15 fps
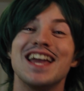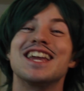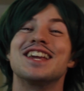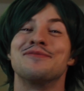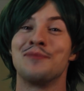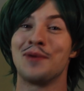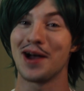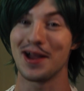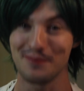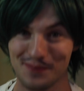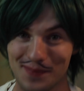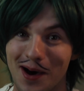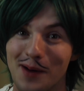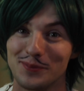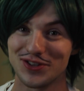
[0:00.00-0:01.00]
in my
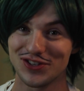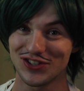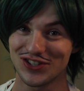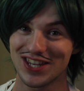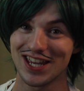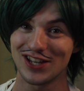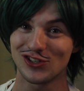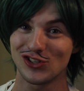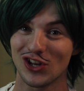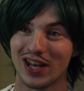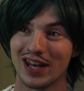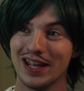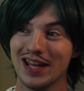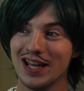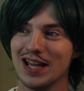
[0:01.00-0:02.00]
mama's
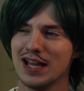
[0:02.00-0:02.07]
kitchen.